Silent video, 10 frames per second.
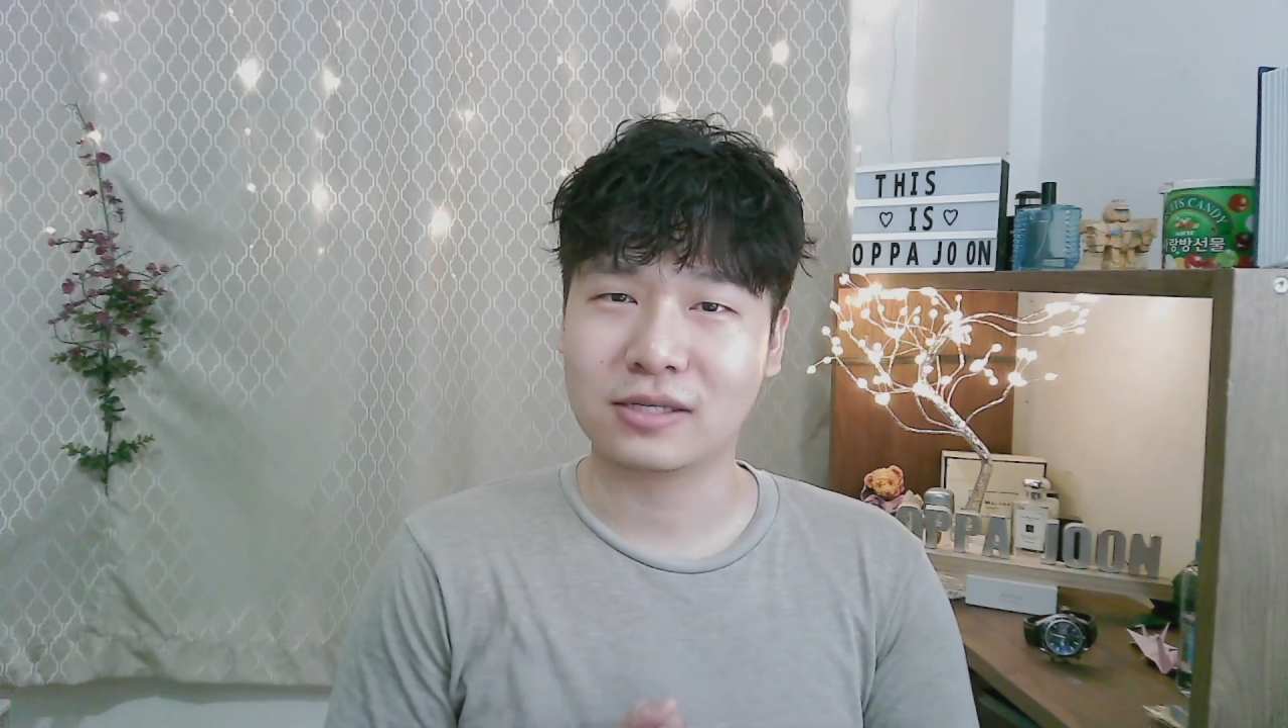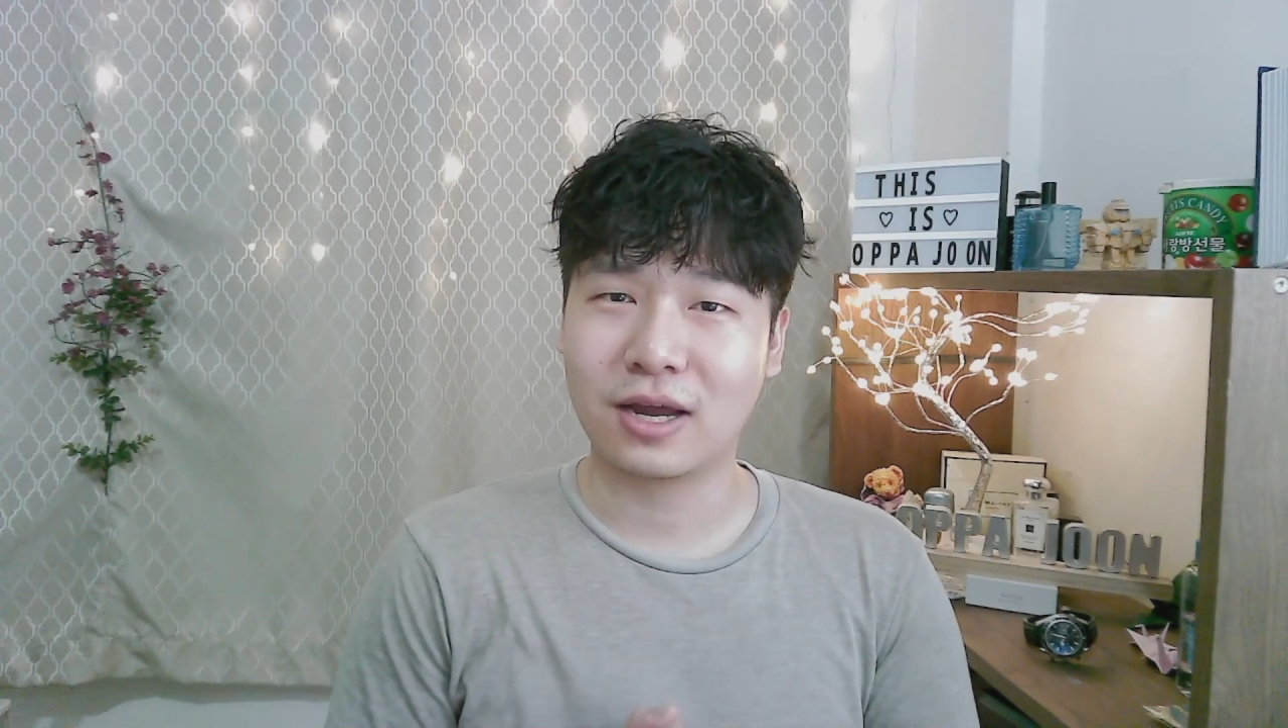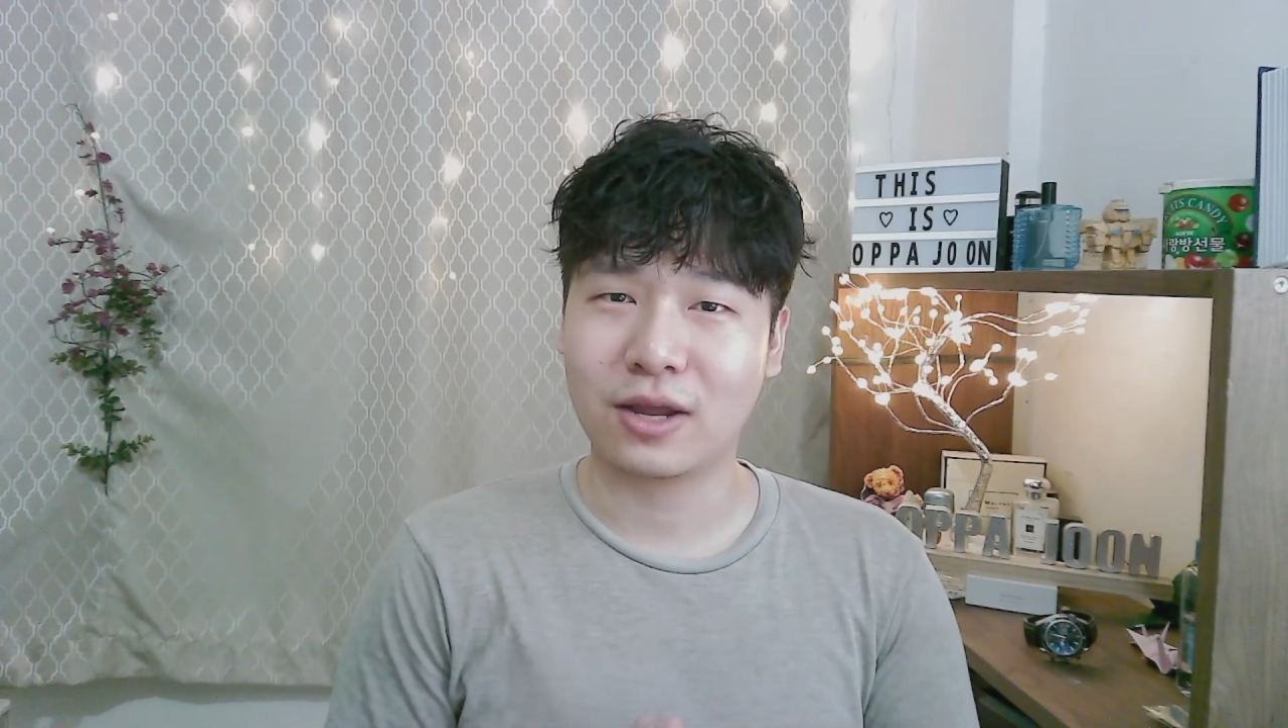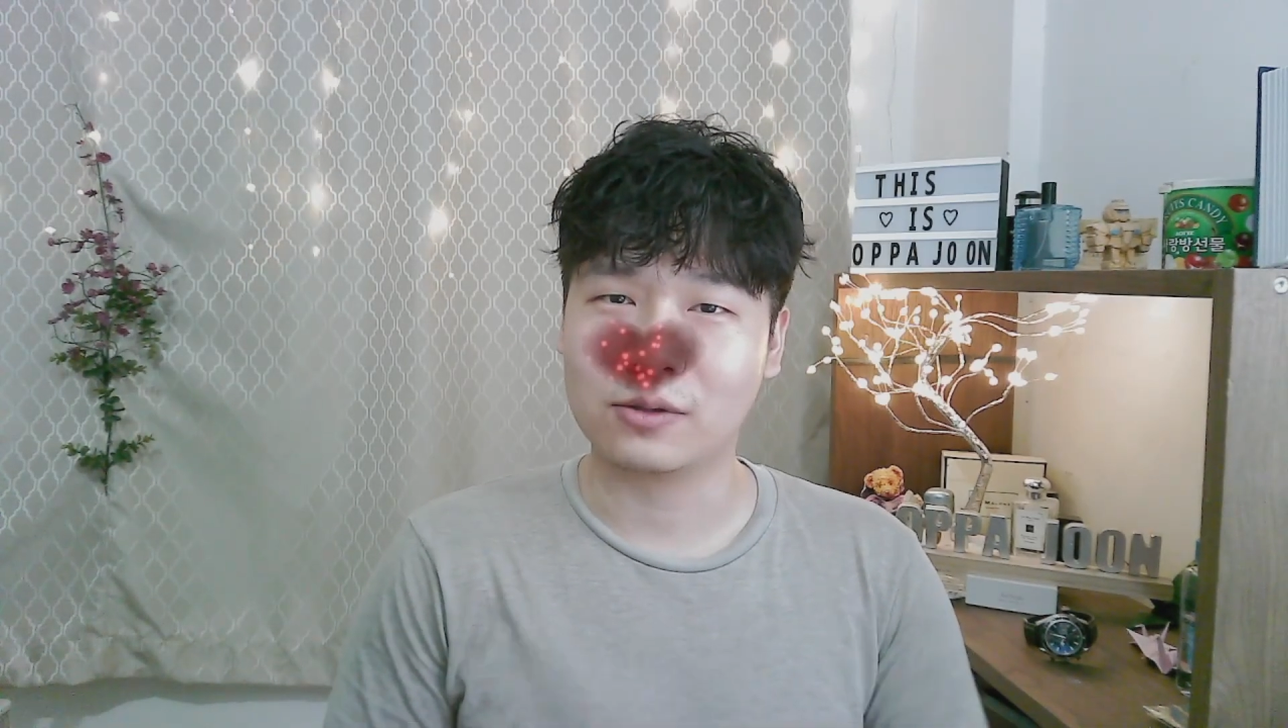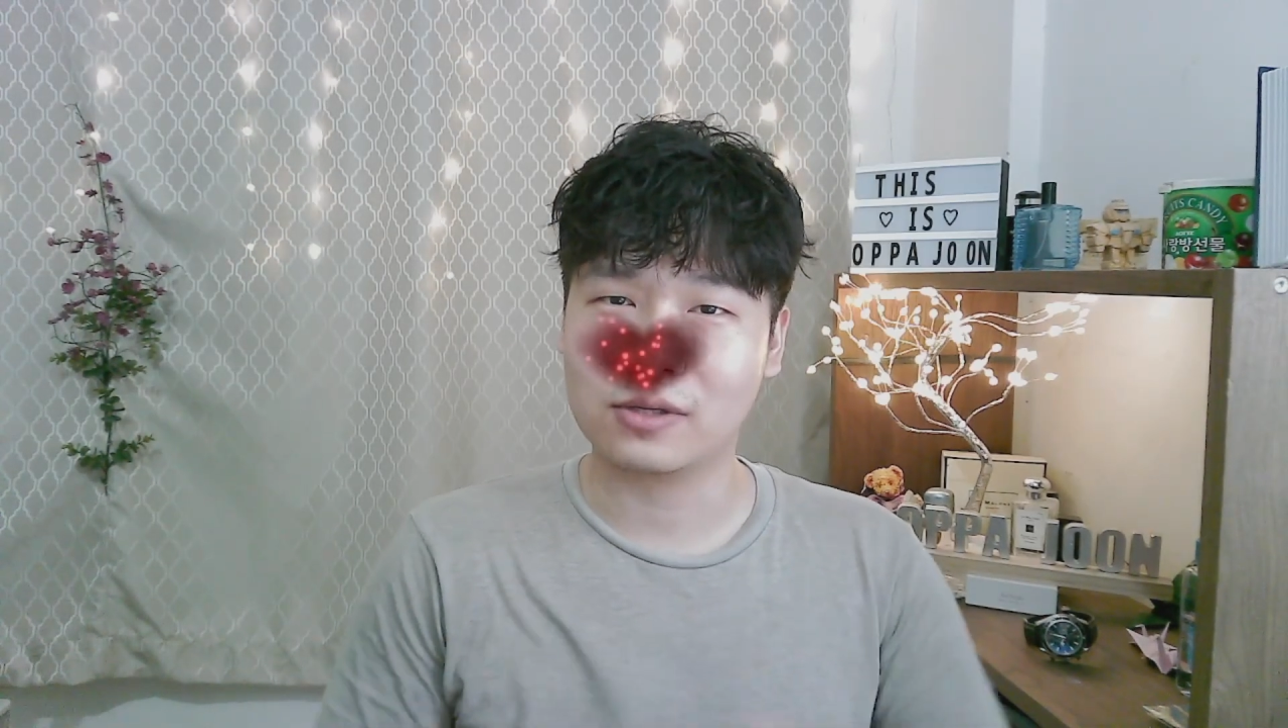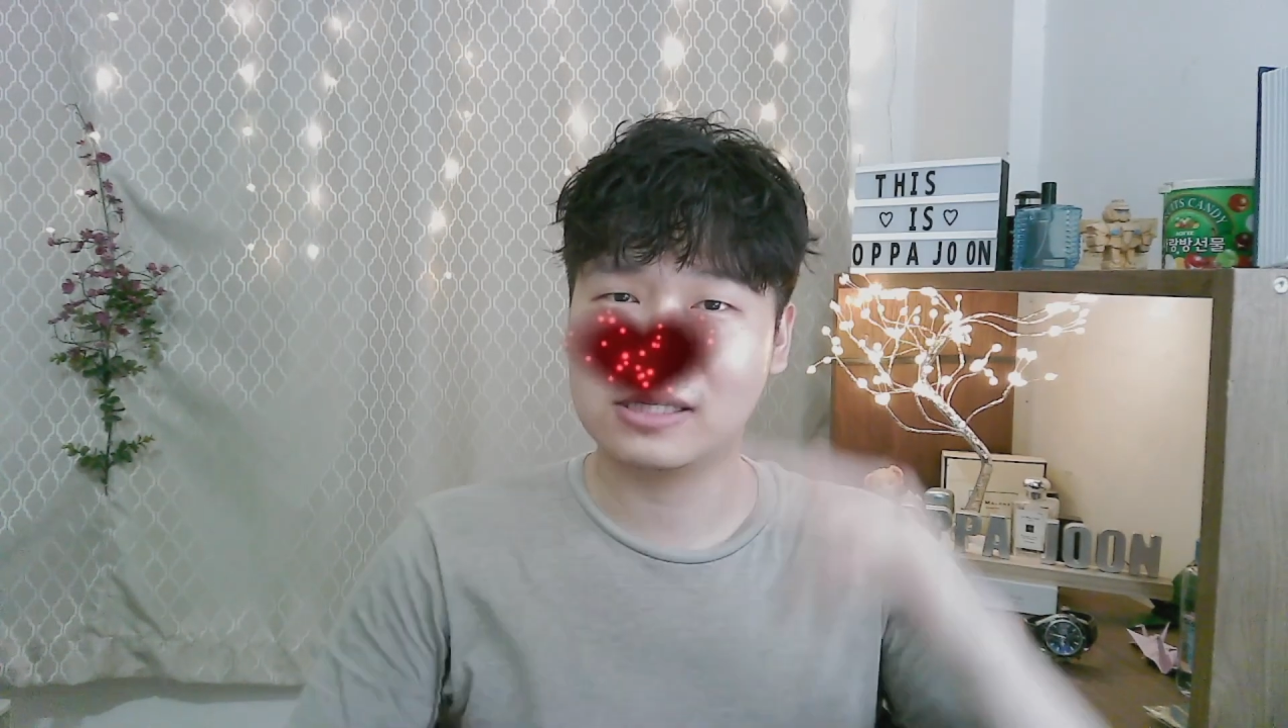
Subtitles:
Adios.